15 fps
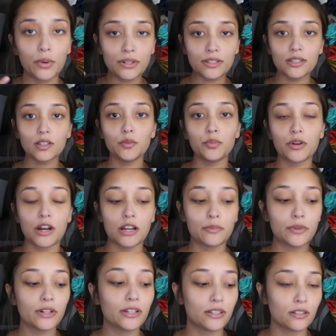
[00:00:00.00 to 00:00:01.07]
once the
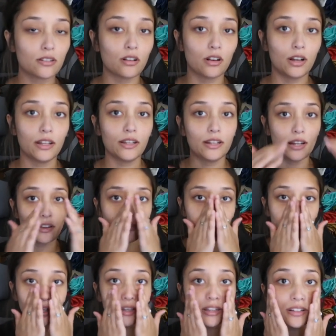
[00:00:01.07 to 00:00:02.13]
primer is on and I
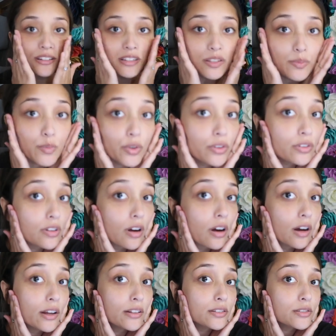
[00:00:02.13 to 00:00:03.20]
feel like it's smoothed
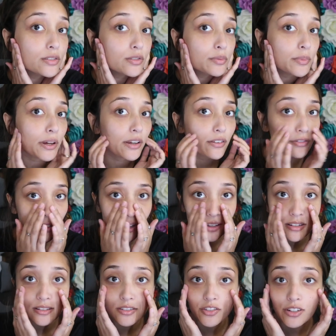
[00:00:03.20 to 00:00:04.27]
on to my
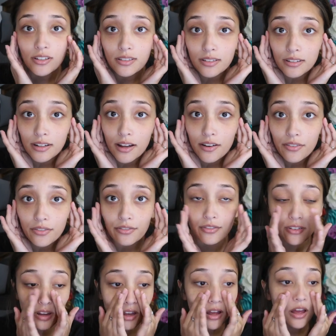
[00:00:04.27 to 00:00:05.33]
face just enough,
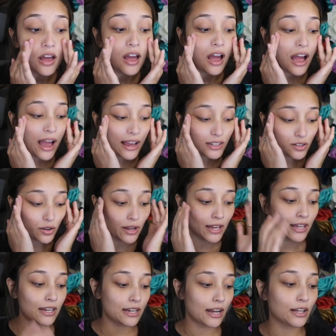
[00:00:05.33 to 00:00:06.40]
I go
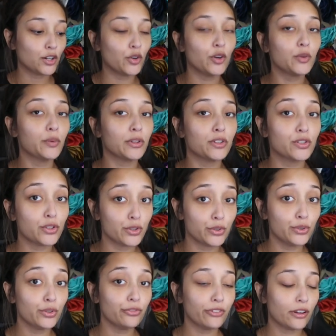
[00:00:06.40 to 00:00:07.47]
ahead and I go in with
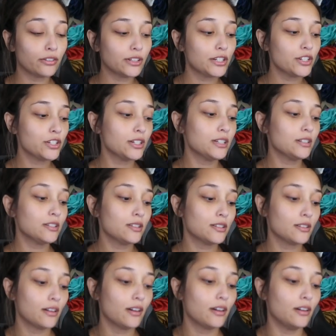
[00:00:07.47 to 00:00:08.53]
two foundations,
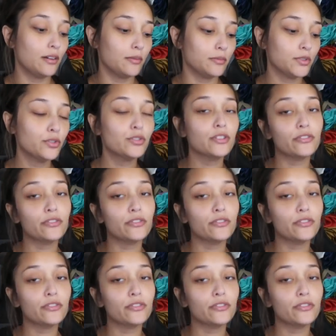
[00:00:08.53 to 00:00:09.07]
two